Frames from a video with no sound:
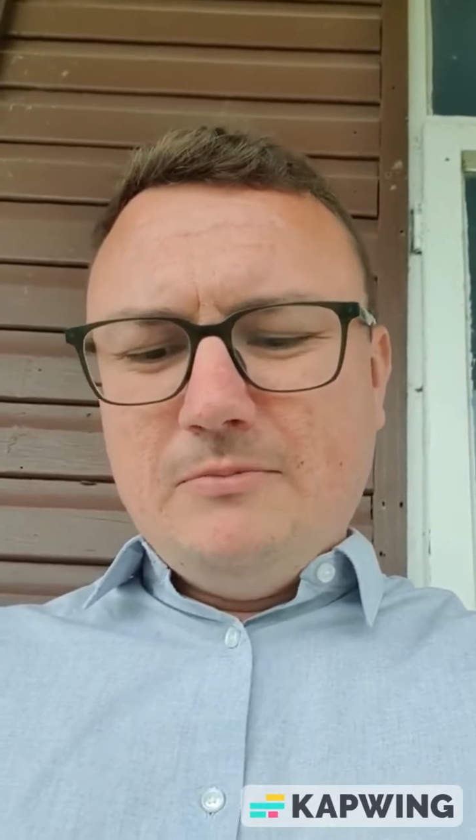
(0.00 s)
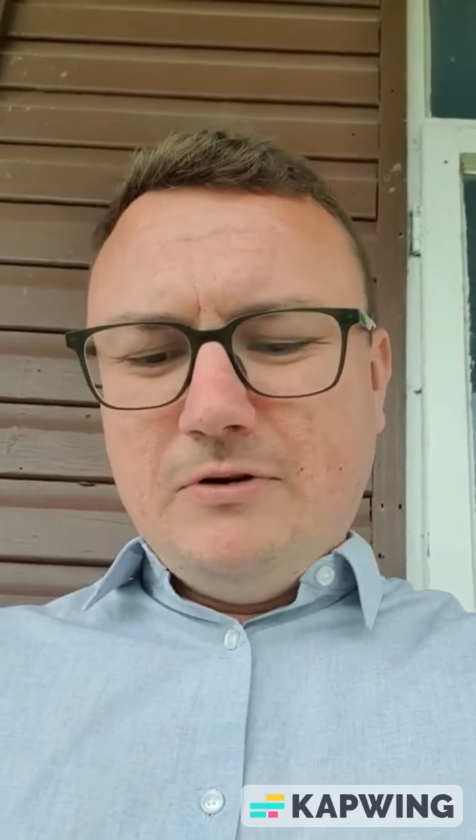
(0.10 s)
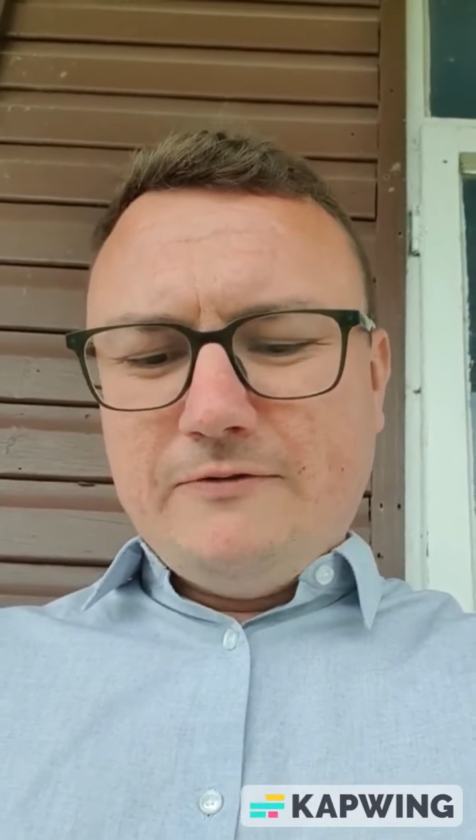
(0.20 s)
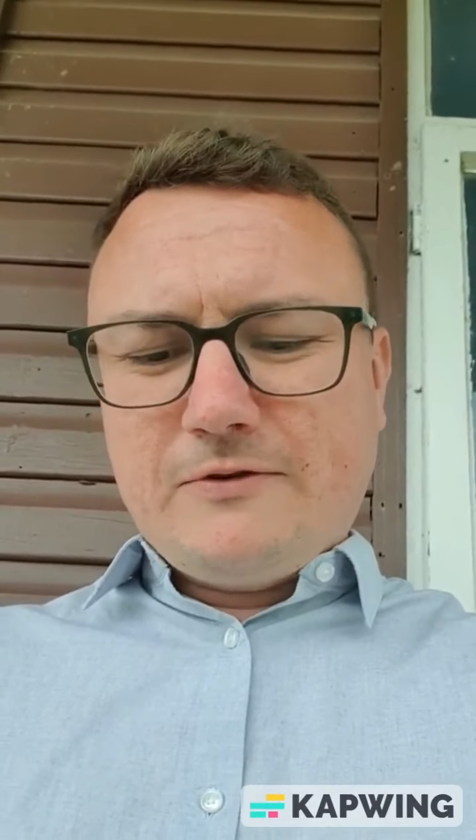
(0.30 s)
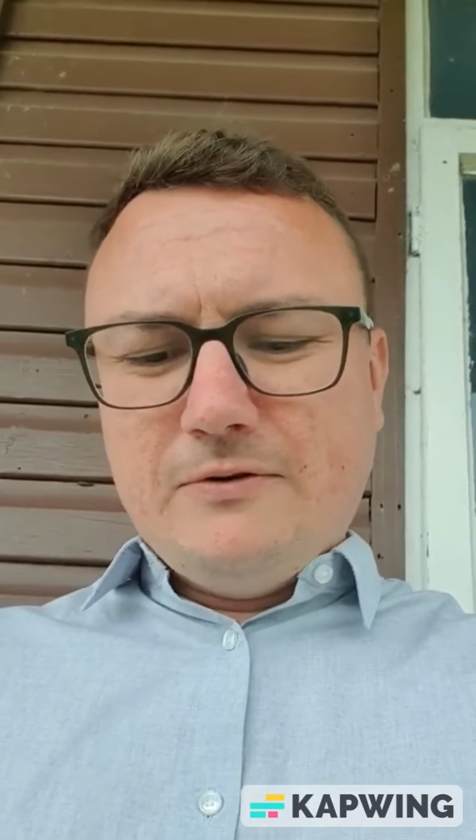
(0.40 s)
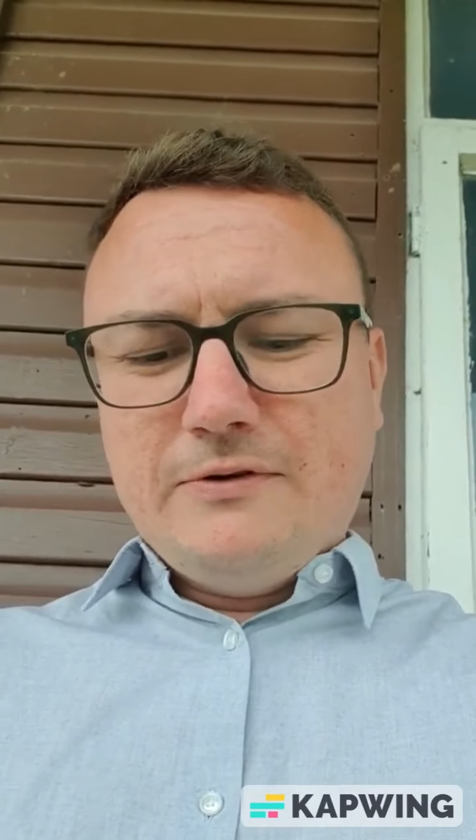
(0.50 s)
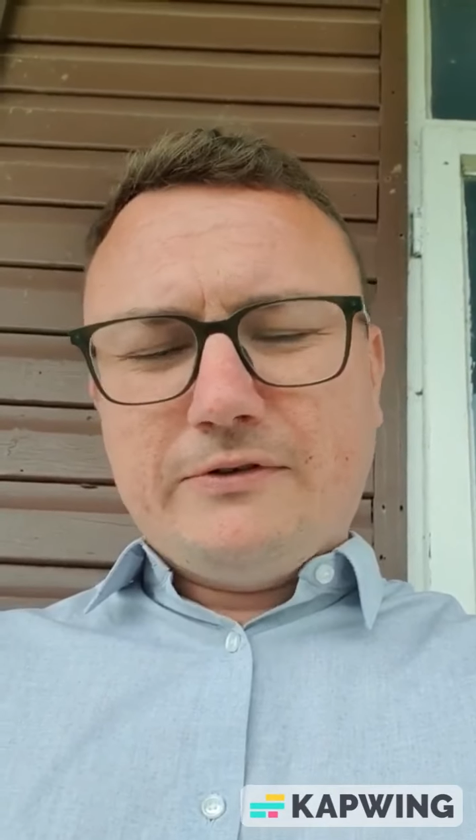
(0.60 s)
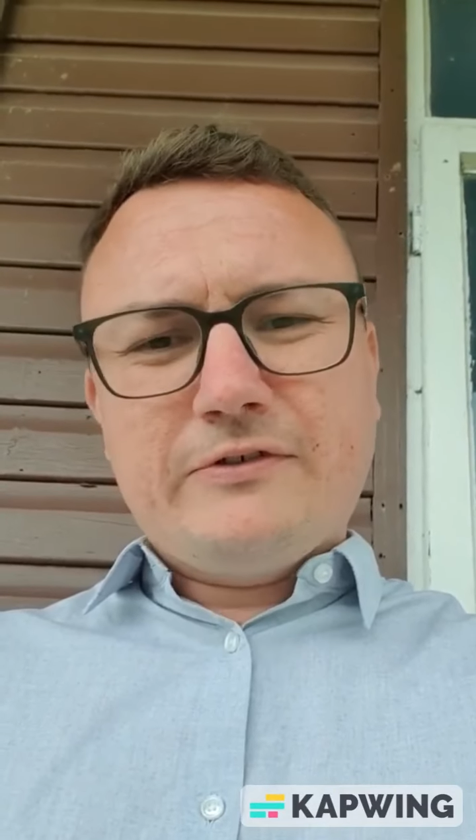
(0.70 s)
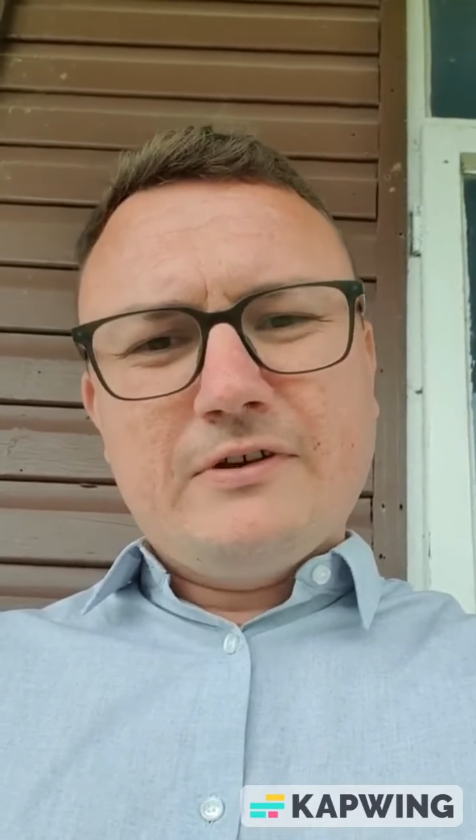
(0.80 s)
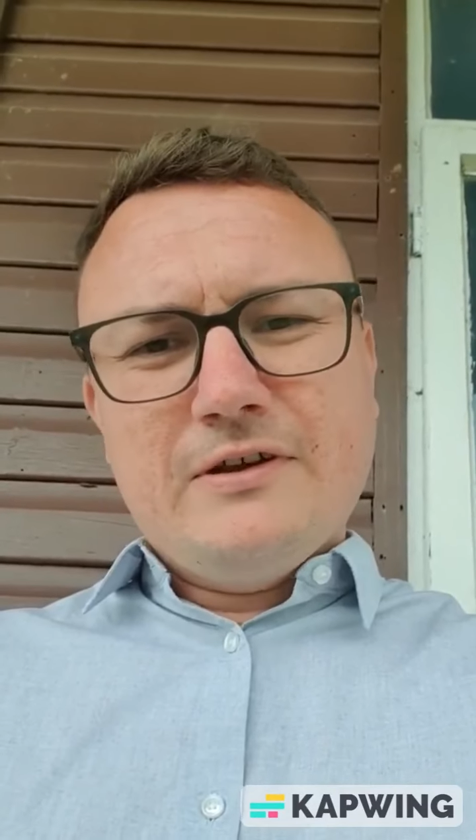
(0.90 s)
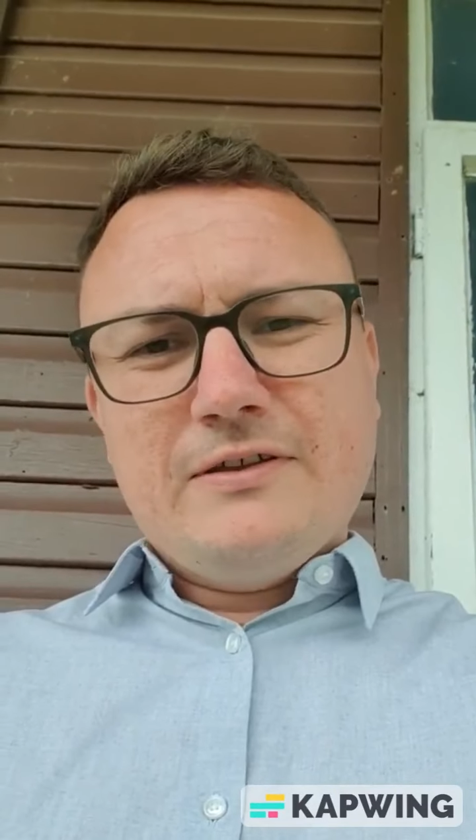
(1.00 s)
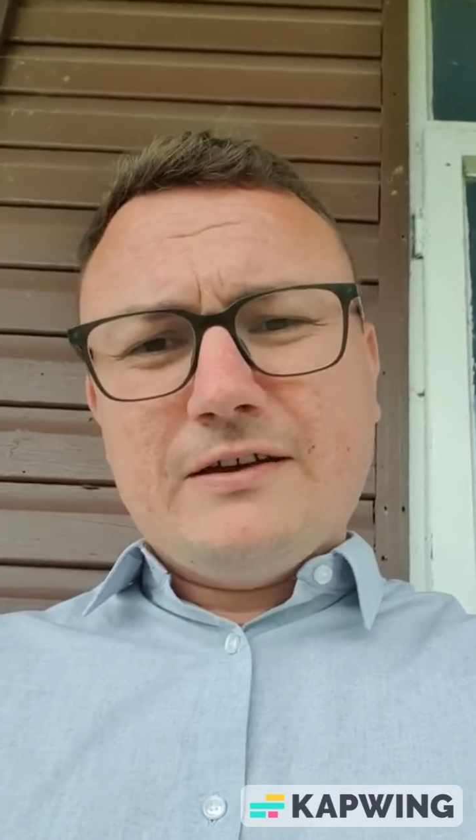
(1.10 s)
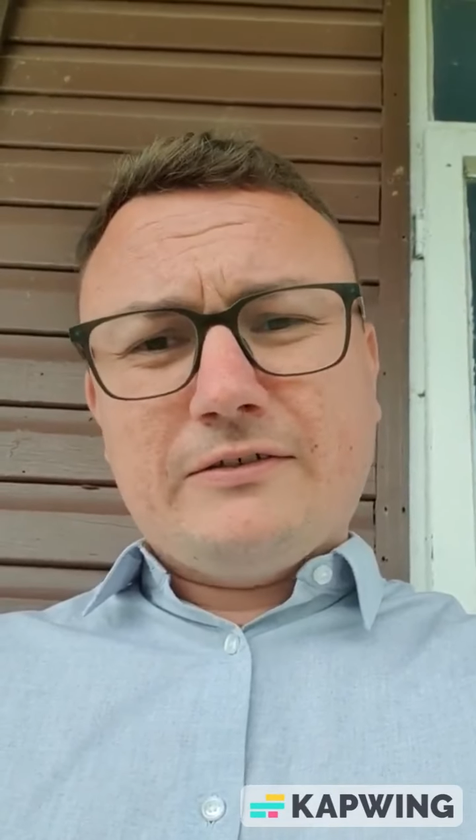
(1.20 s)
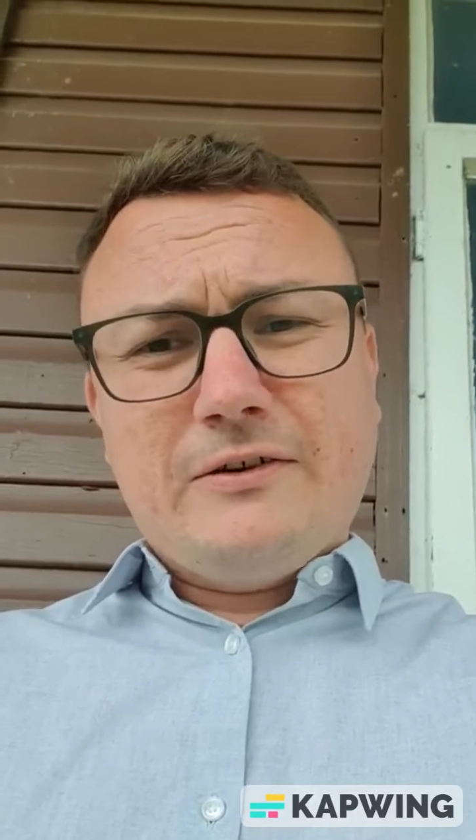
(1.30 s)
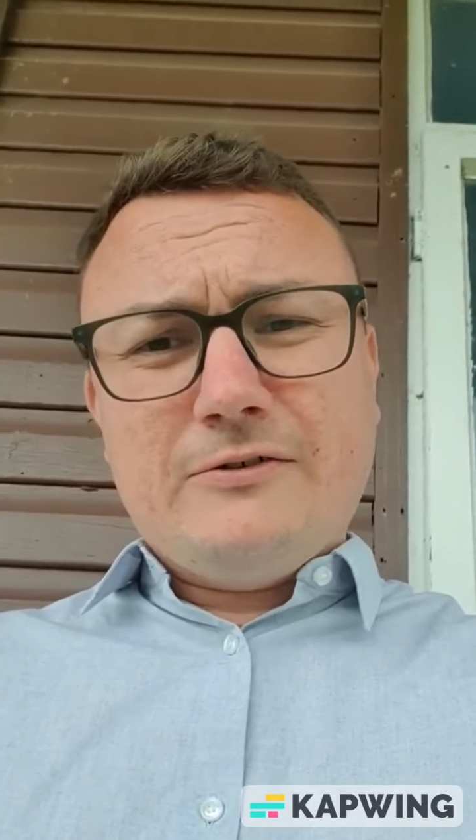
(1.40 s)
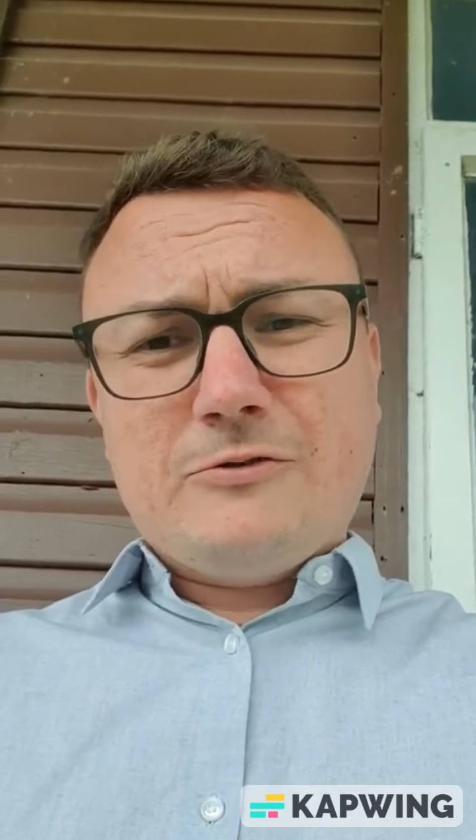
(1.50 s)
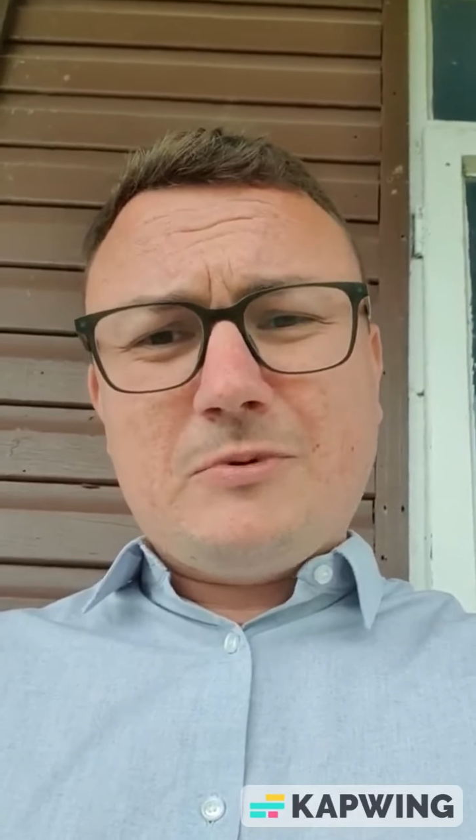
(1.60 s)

but of course, that style